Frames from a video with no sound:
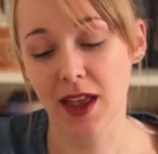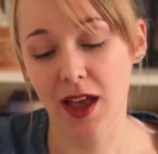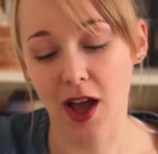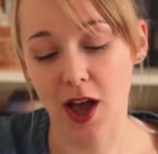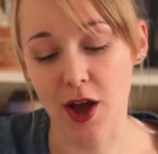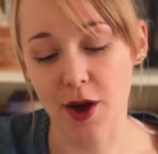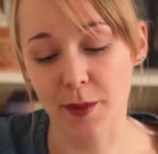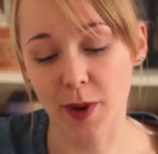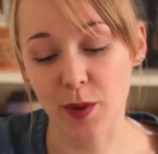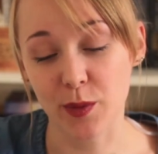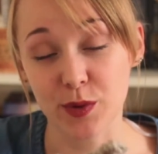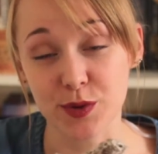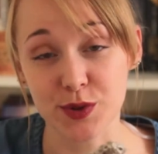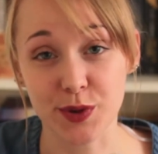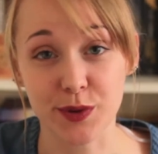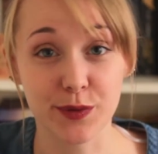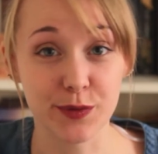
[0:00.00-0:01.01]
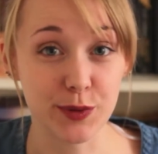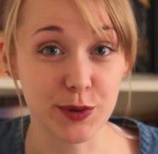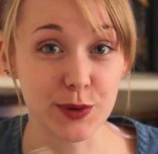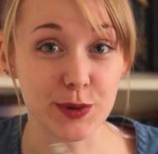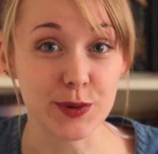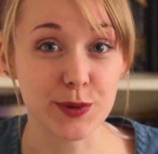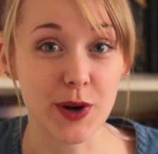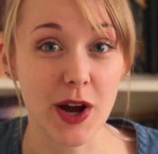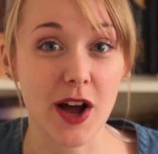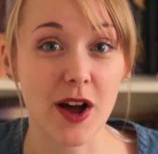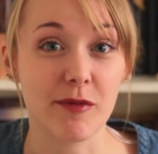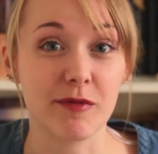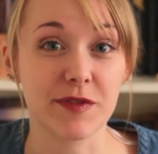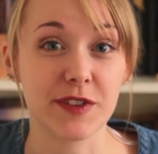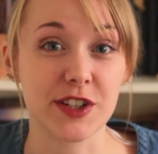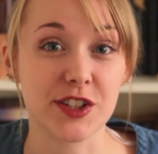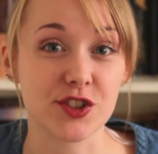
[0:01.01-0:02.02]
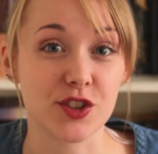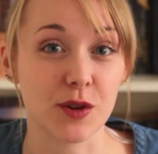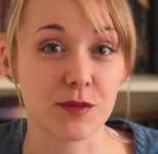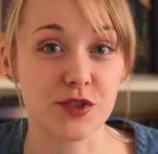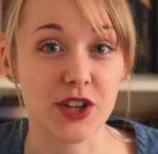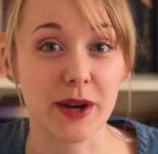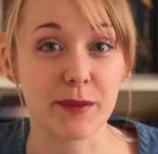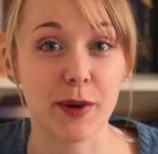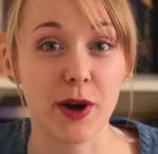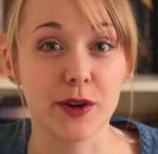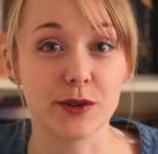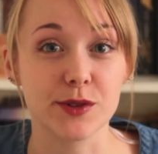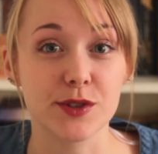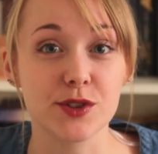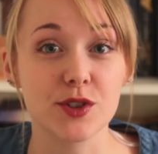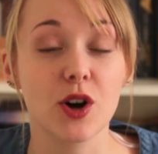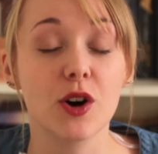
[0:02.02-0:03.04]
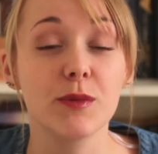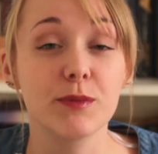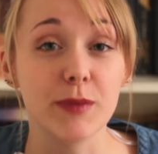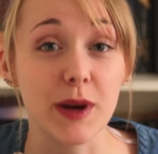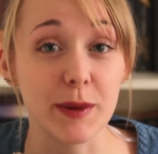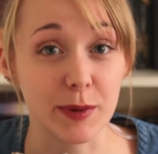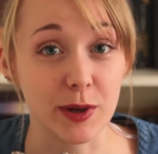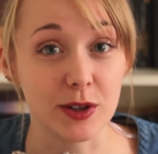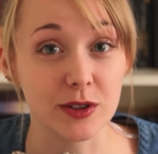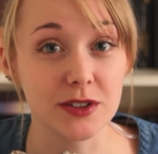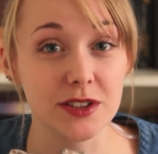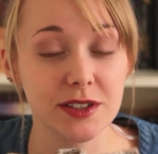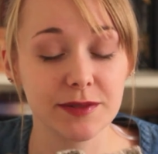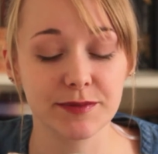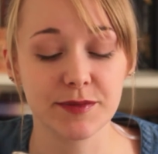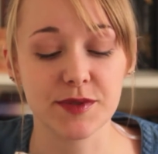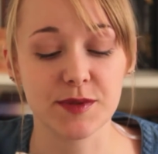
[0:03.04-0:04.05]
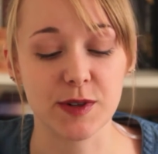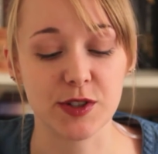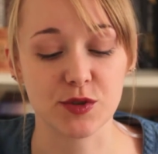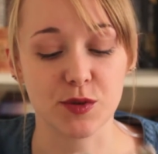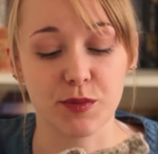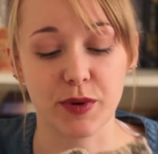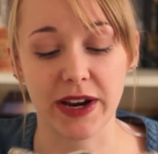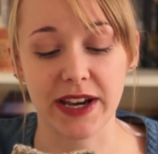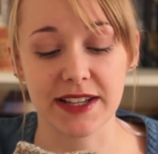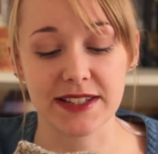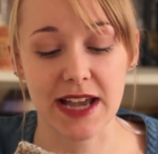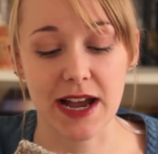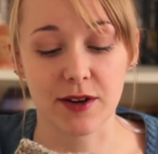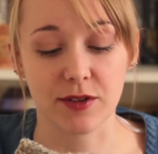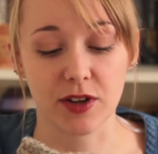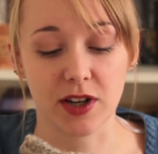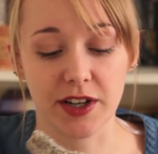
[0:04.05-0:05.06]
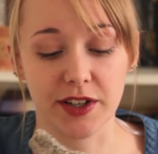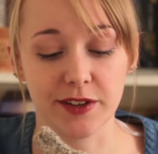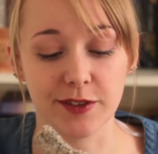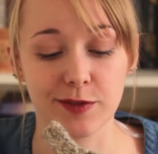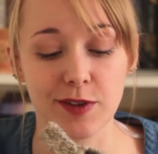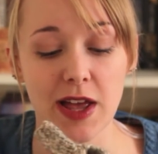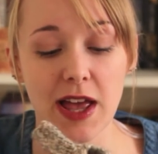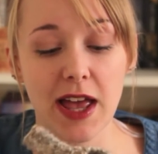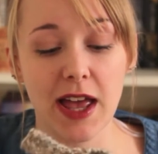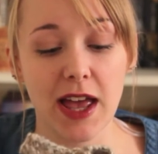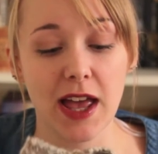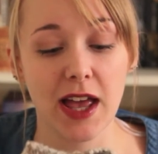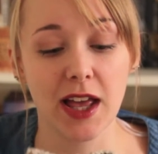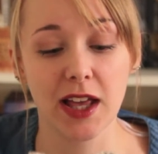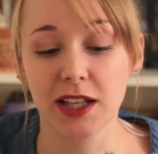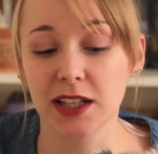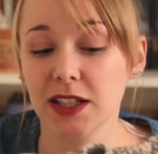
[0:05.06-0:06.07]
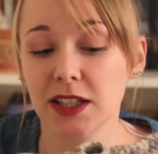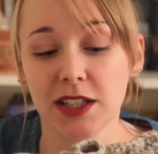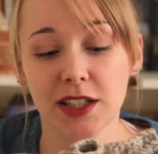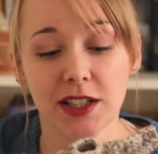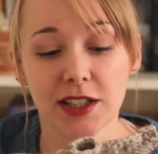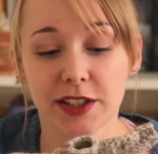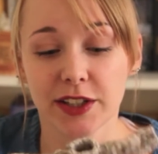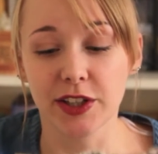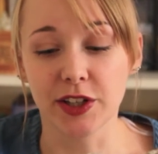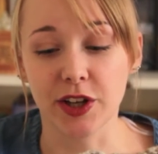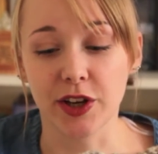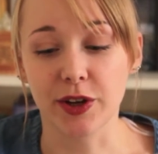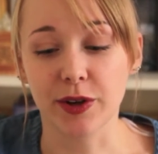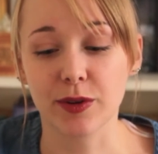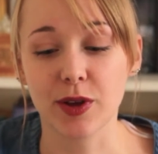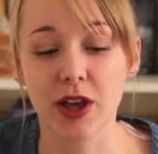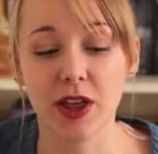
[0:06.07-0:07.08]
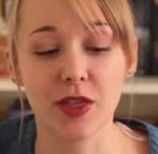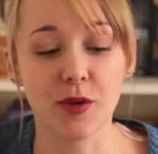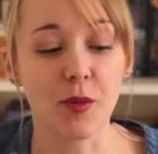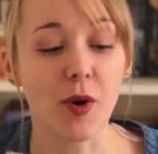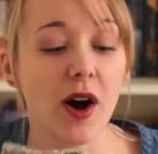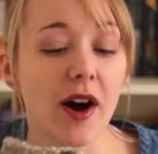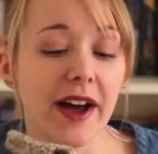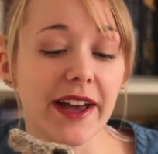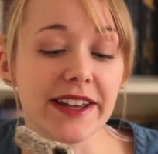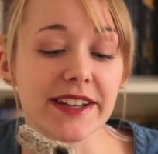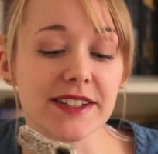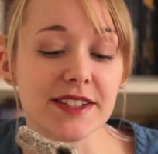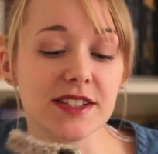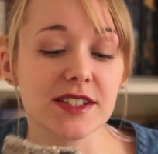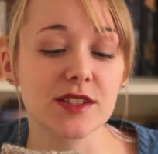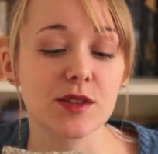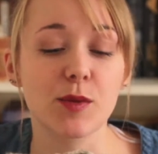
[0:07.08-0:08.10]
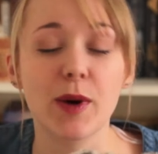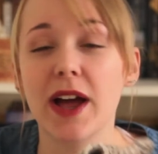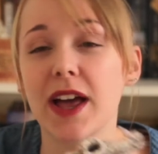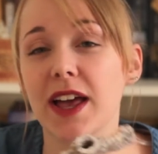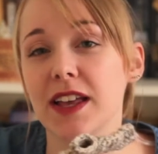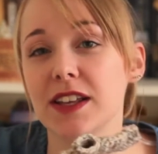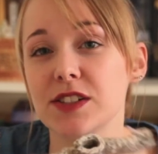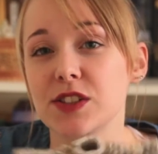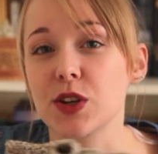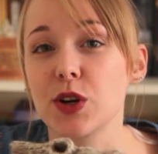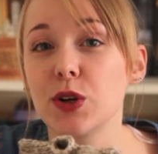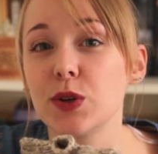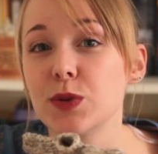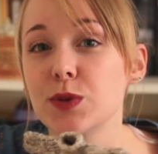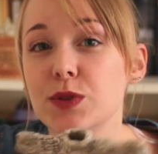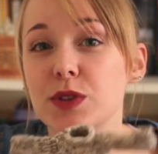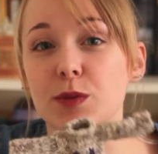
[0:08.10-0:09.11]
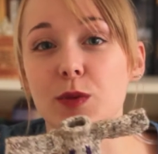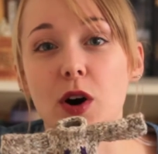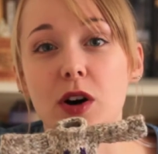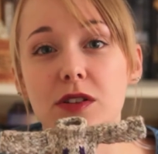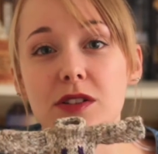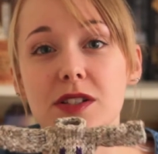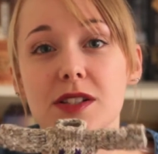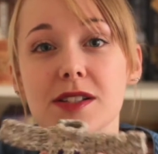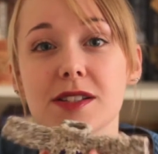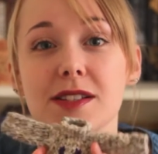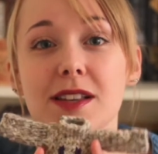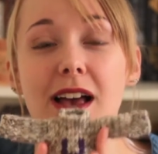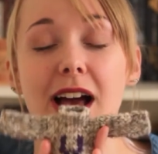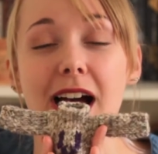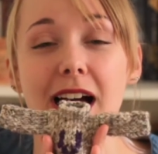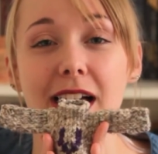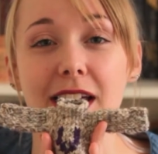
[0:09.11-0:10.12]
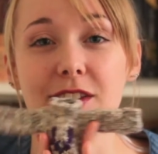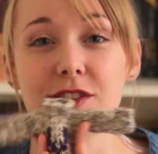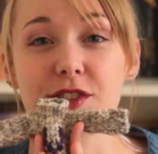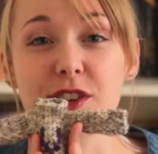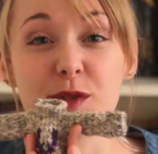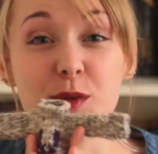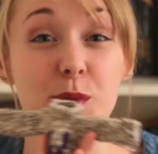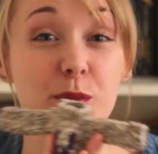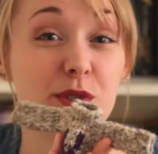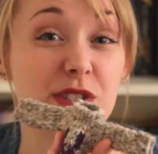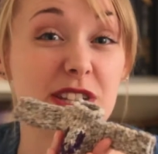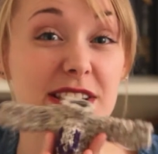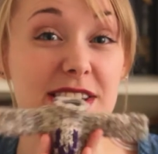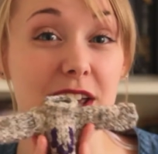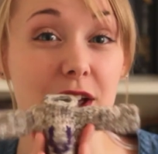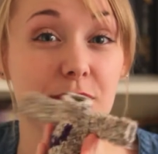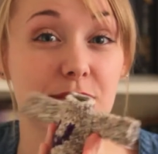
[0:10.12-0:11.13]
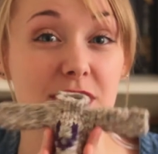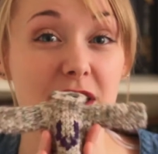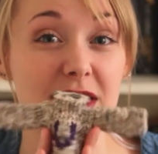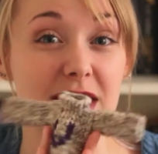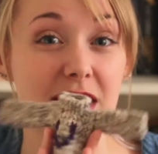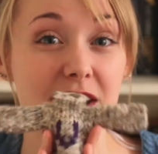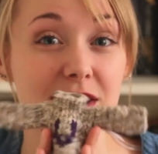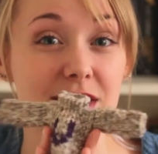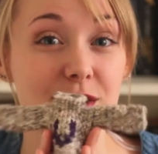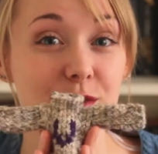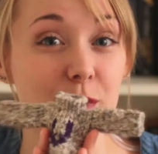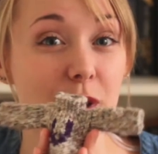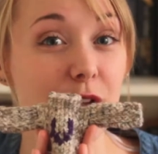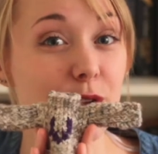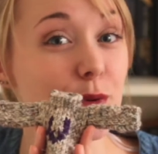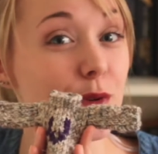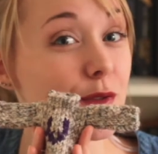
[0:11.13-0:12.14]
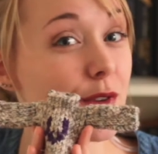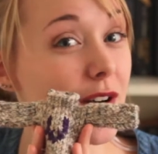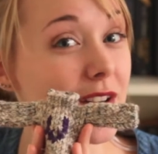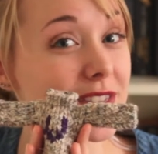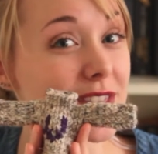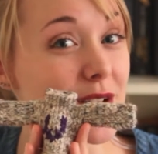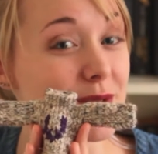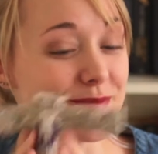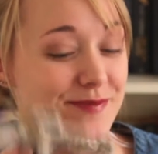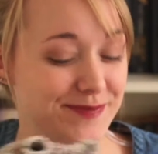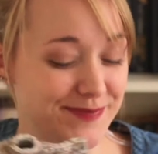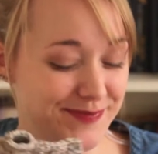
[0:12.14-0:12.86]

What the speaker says: I will do a full finished object post on my blog, so which will break down kind of, you know, the whys, the wheres, the whos, the whats, and if you want more details, that is where you will find them.